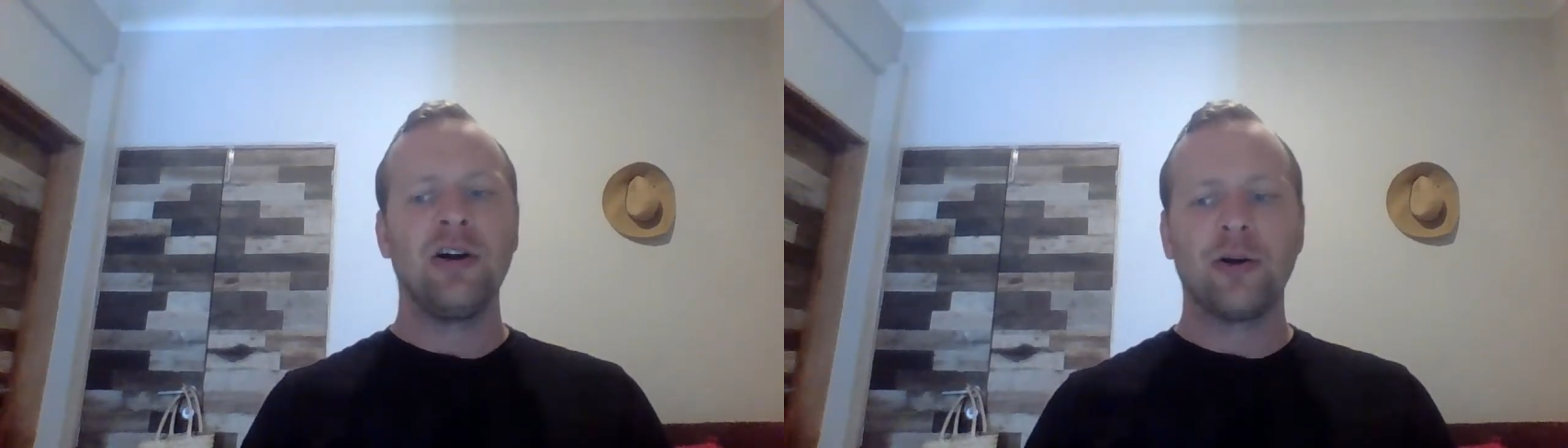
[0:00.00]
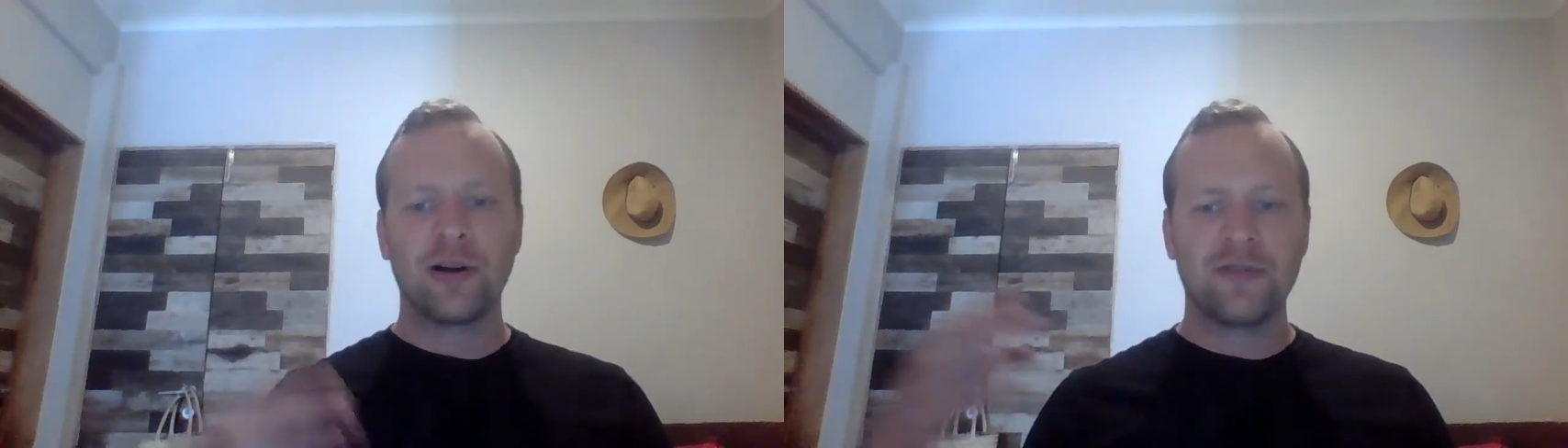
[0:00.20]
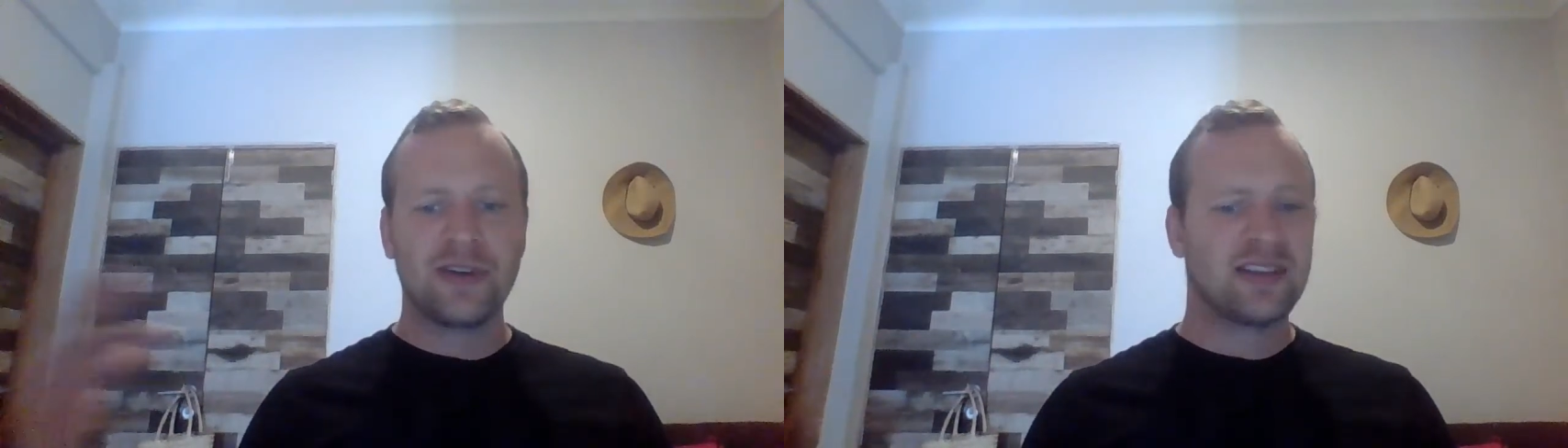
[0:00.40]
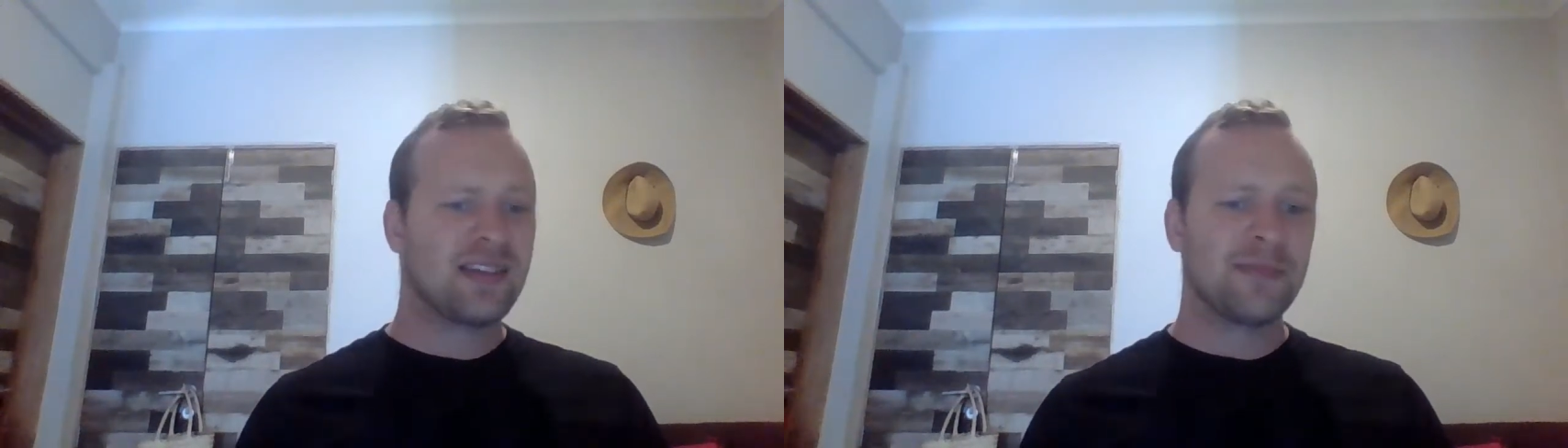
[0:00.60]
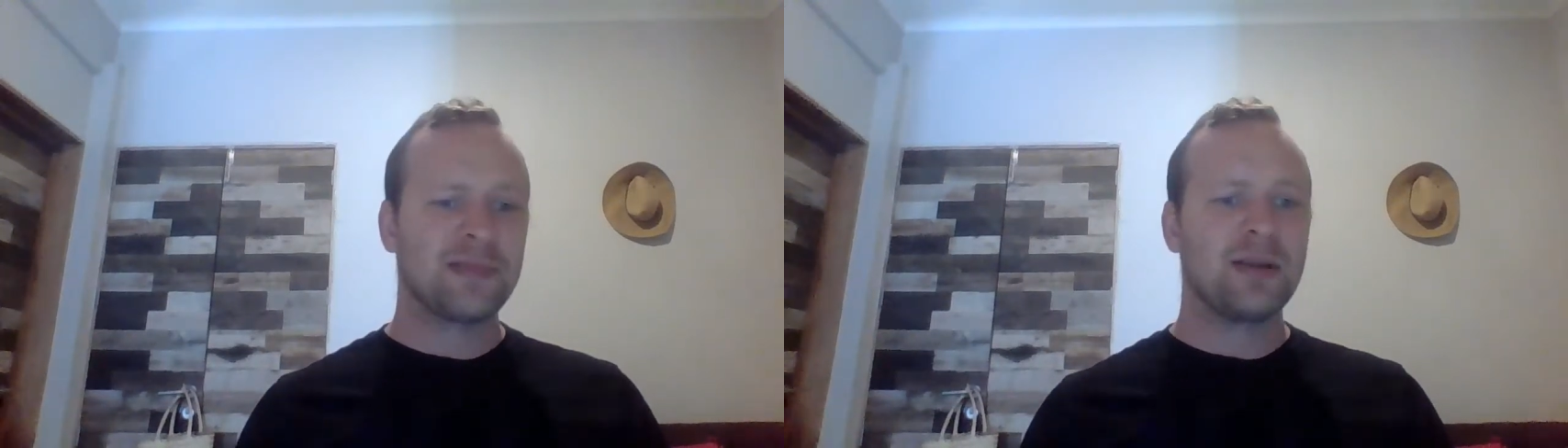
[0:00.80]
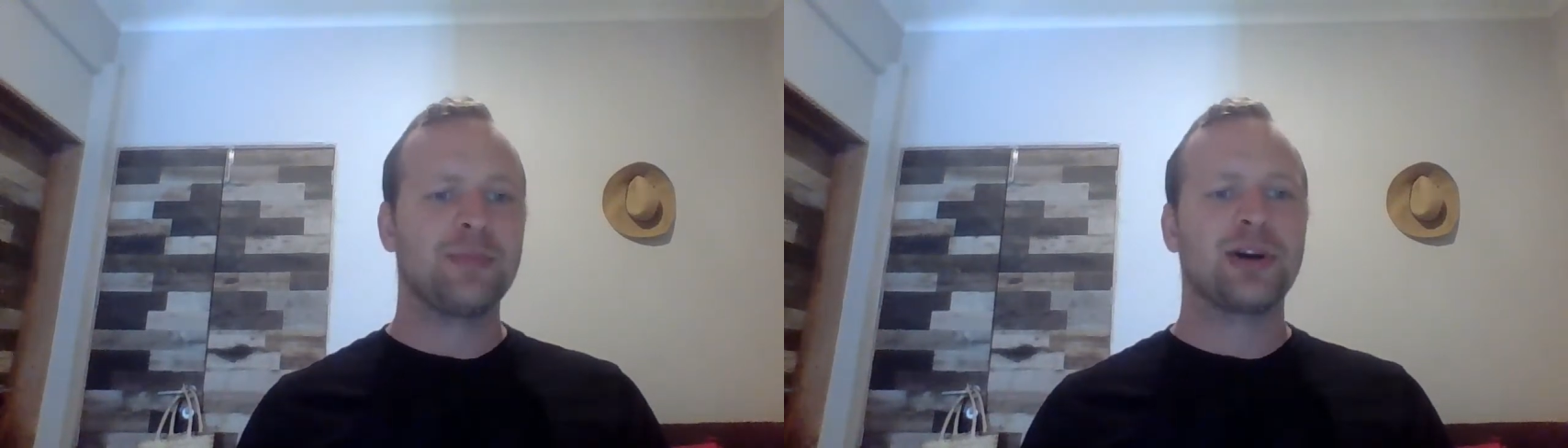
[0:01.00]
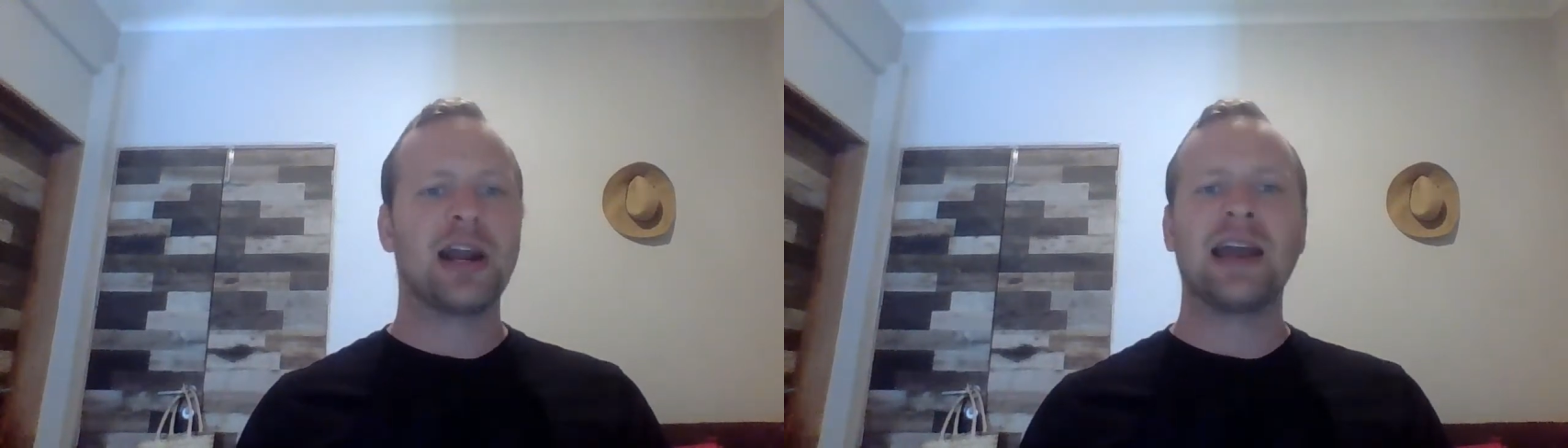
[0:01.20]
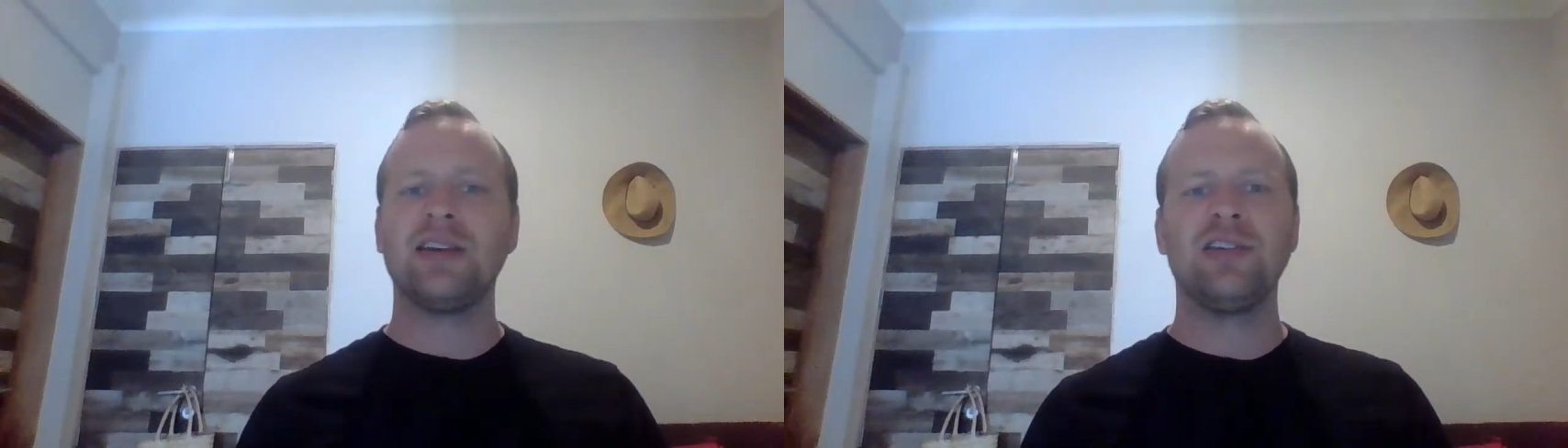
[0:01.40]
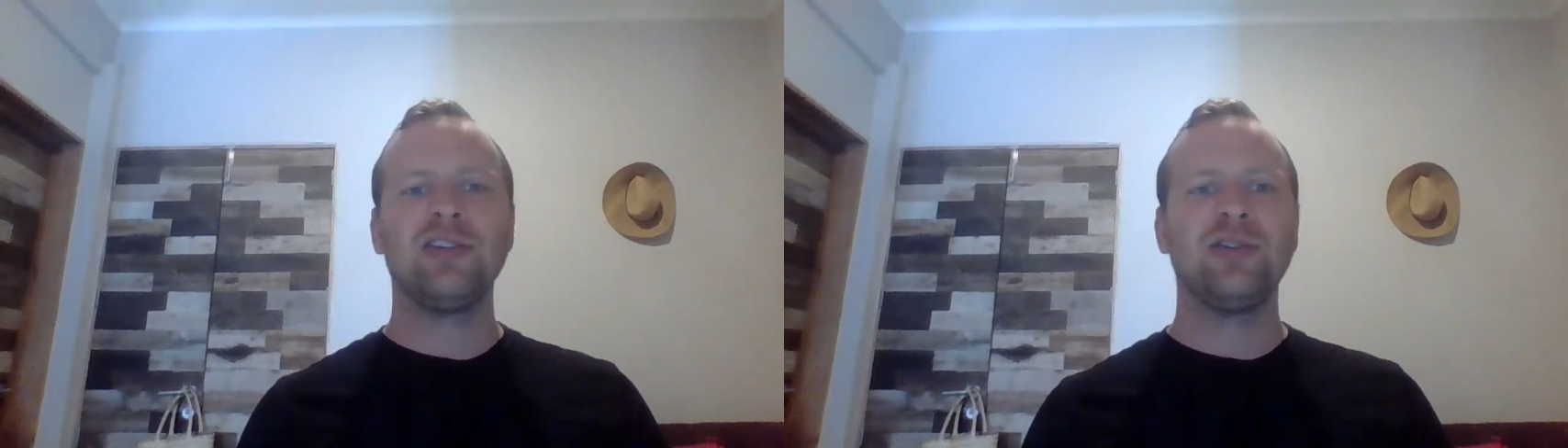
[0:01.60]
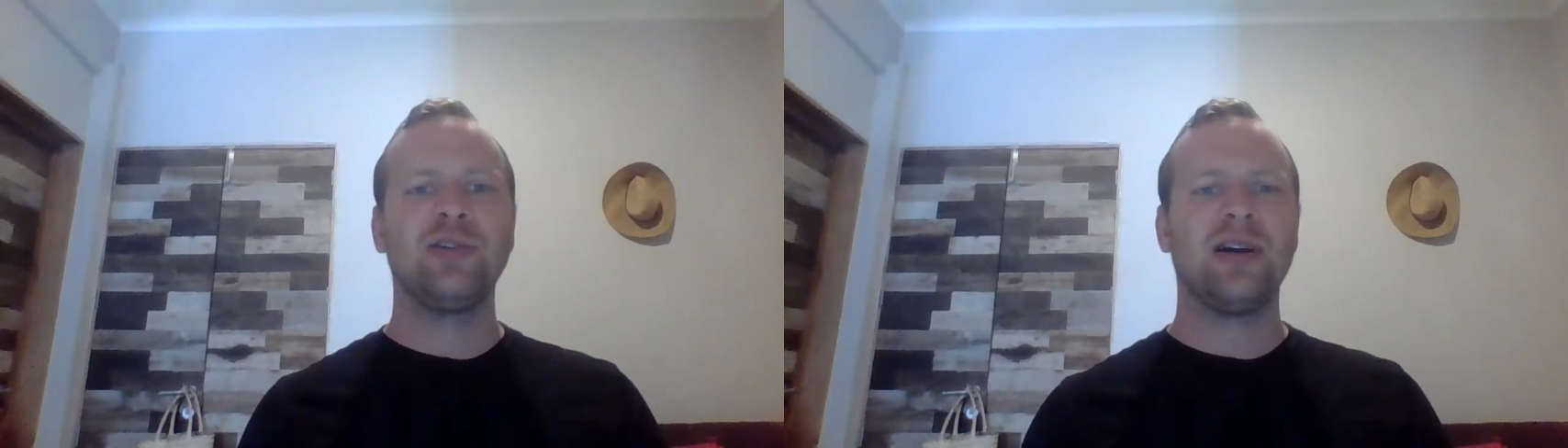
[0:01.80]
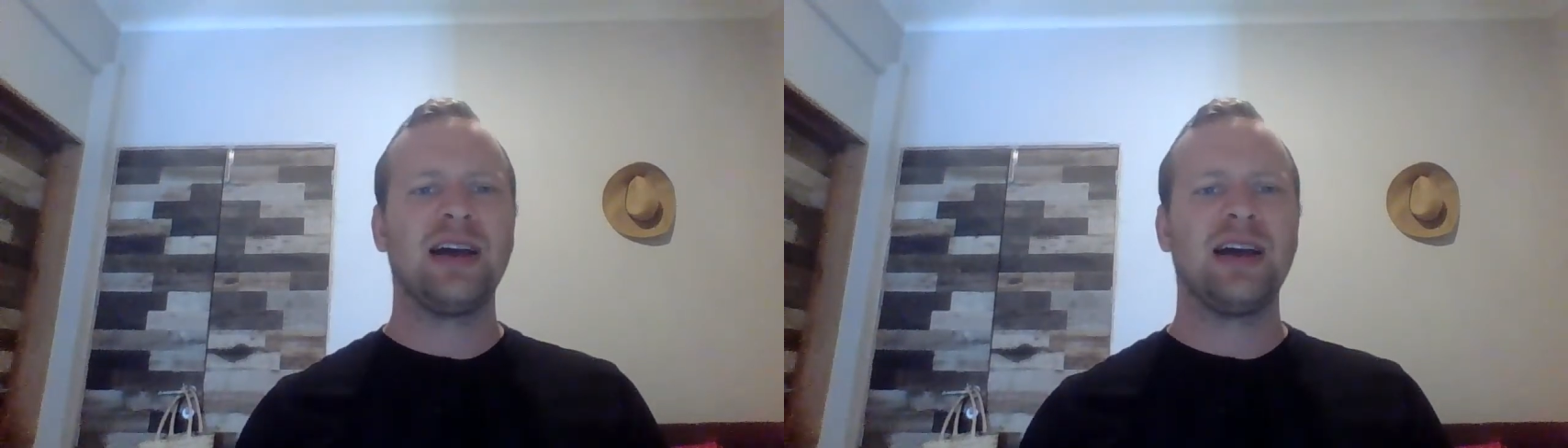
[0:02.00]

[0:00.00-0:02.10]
Or if it's something brand new